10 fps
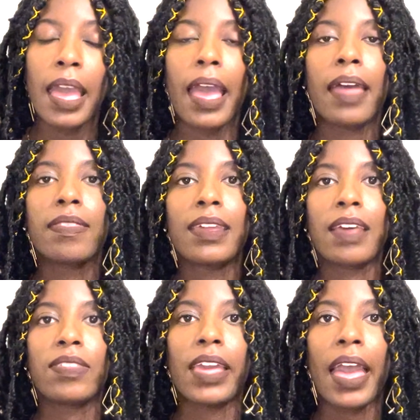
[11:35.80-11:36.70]
And then
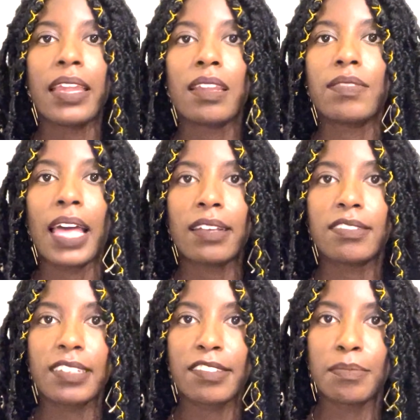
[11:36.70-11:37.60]
at the end of that
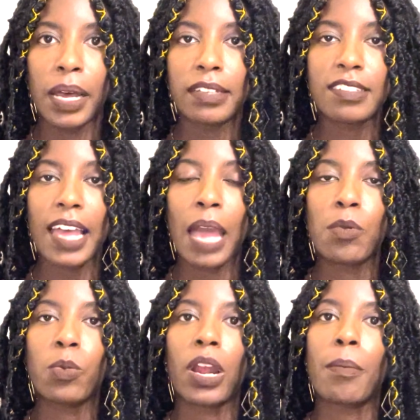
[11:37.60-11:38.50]
6 months, I
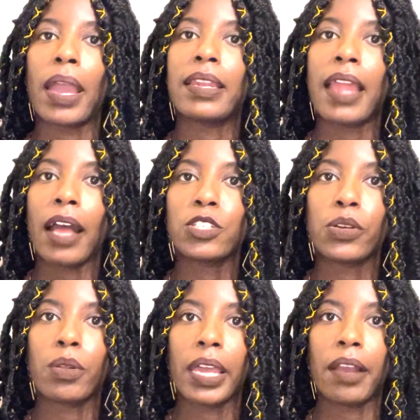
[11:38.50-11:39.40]
will wear my
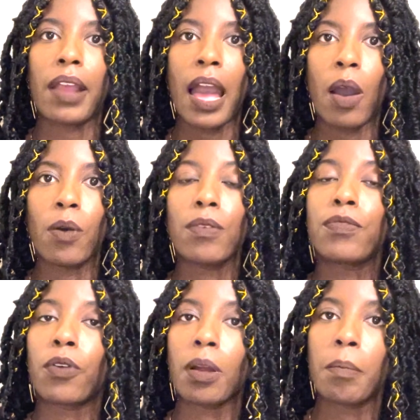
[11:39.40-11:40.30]
natural hair out
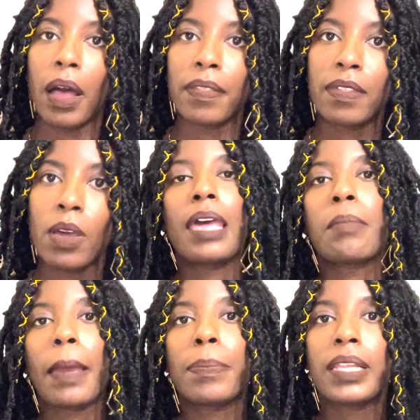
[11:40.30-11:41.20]
for a month. And
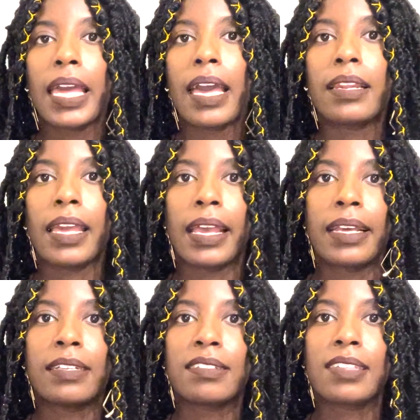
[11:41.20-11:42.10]
my plan
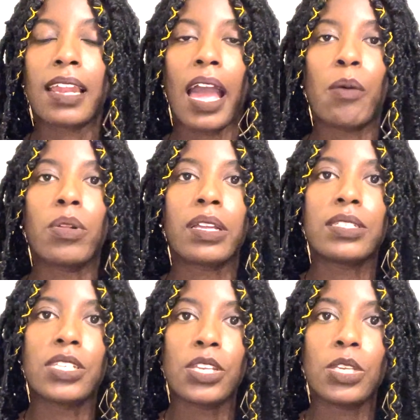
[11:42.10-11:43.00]
is that I will
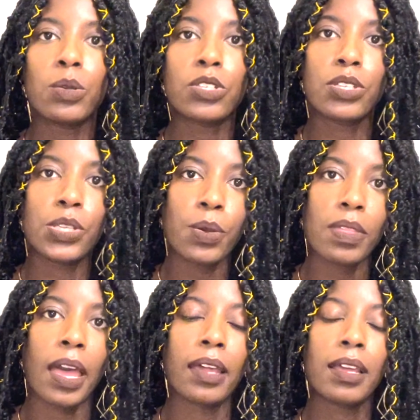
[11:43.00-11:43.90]
continue to do
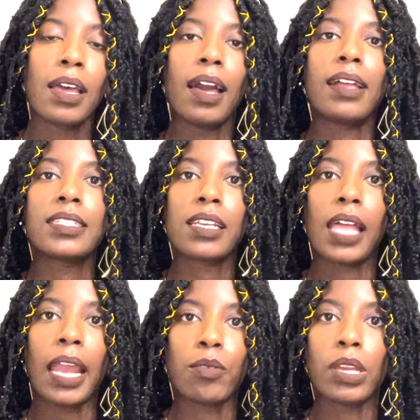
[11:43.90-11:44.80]
that until
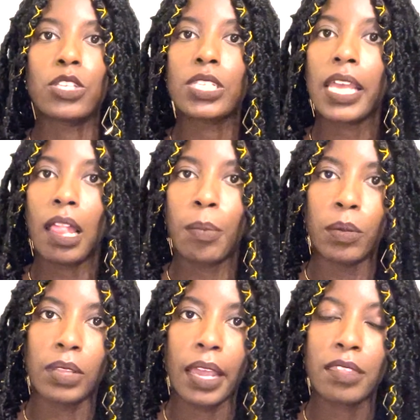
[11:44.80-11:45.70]
I reach
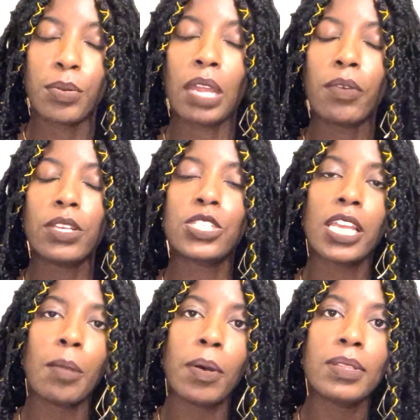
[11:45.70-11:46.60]
tailbone length. When I reach
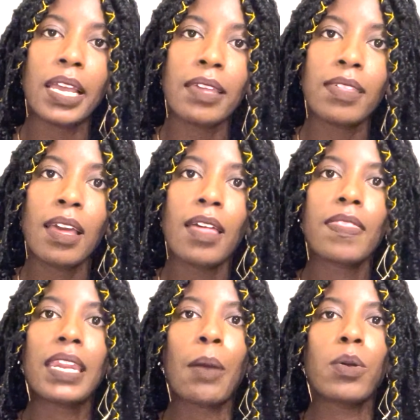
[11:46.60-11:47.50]
tailbone length,
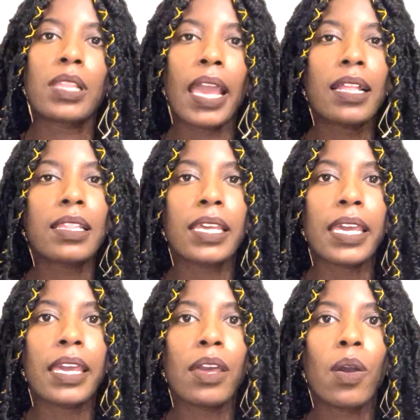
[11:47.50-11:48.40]
then I will
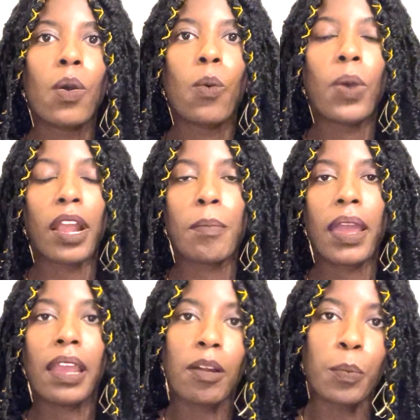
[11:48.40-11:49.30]
likely wear
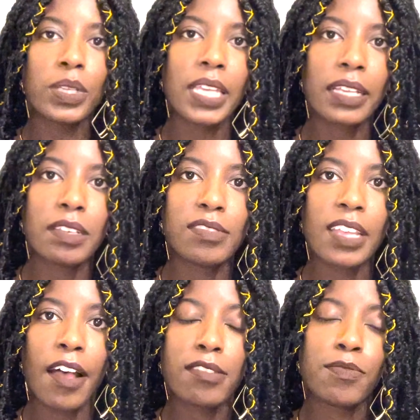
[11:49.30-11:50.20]
my hair in protective
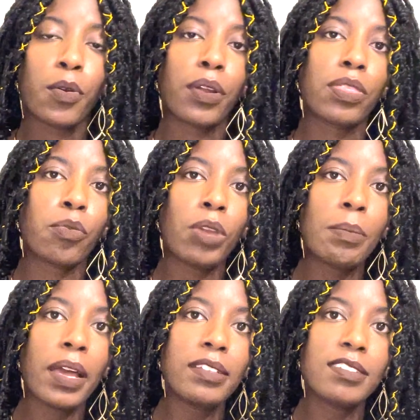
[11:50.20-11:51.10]
styles for 3
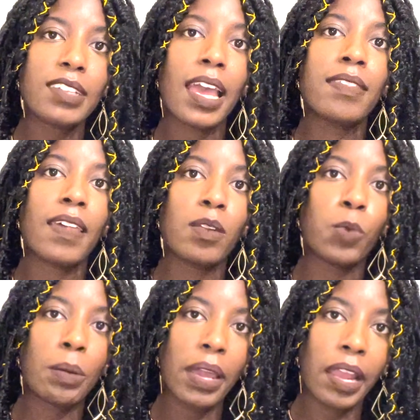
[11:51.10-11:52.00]
months and then
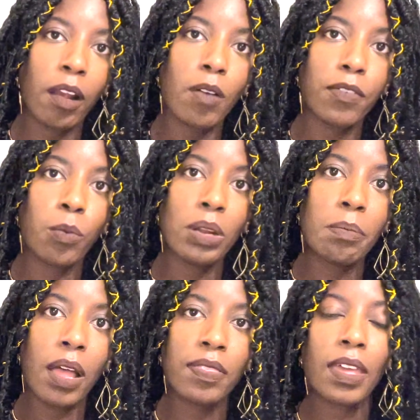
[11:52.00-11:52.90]
wear my hair out for
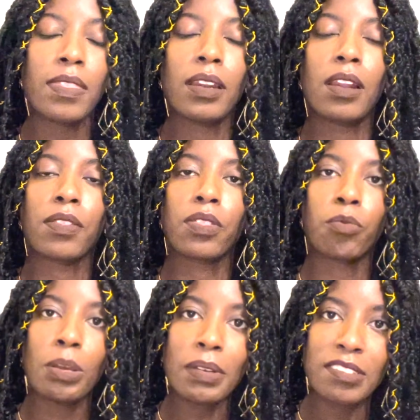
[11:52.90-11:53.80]
1 month and then another
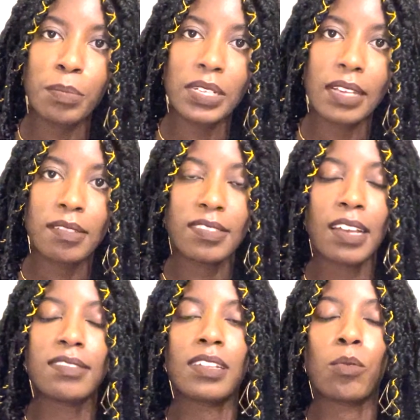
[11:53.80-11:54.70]
3 months in protective
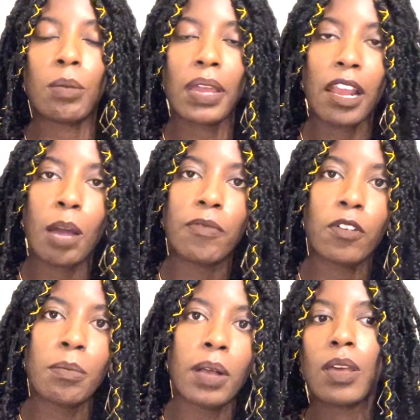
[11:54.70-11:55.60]
styles and then wear my hair out
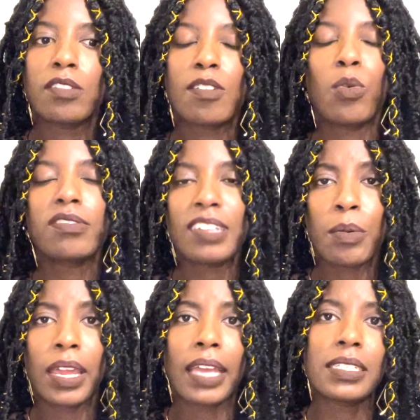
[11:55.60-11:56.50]
for a month. So we'll see
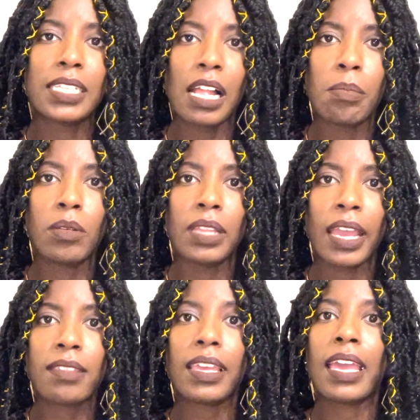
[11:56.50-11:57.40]
when I get to tailbone
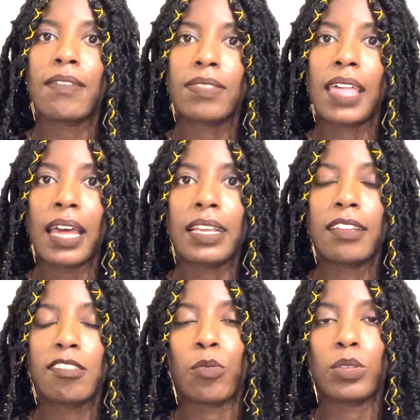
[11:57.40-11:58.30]
length if that
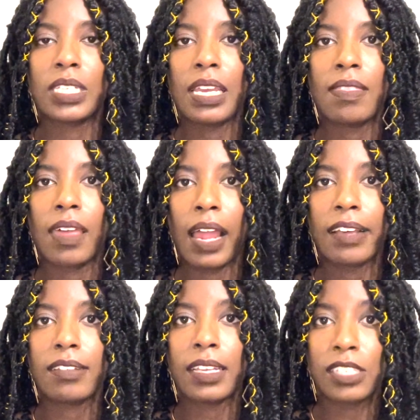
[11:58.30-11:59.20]
is the routine that
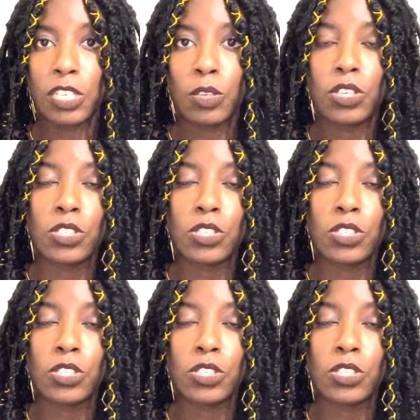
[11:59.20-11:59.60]
I continue to